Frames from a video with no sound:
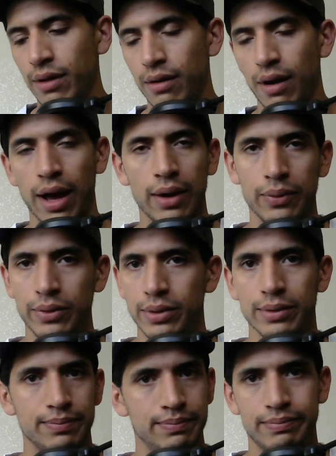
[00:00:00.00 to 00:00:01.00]
I
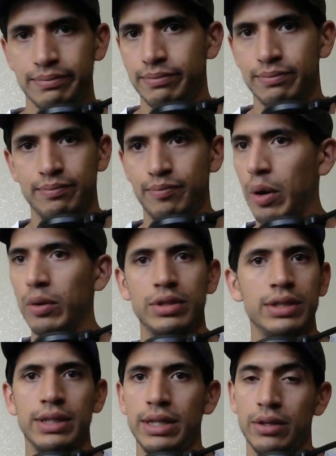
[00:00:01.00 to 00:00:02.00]
will post
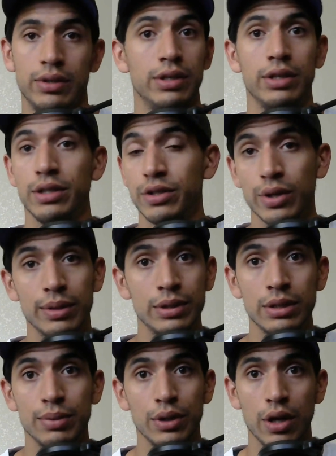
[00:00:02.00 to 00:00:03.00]
it either in the
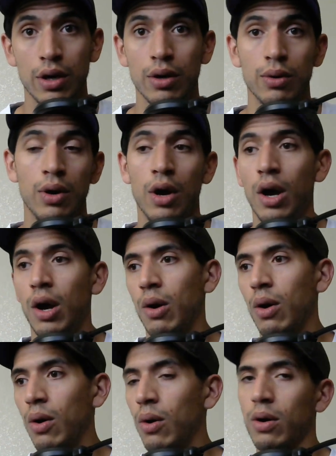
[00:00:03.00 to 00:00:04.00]
description below
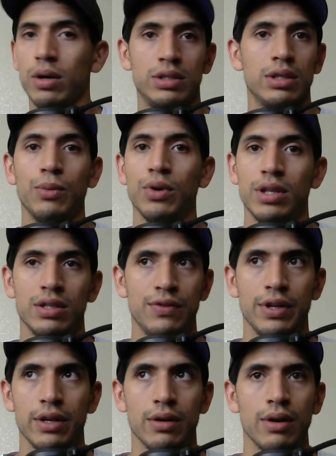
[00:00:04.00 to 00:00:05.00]
or somewhere in this video.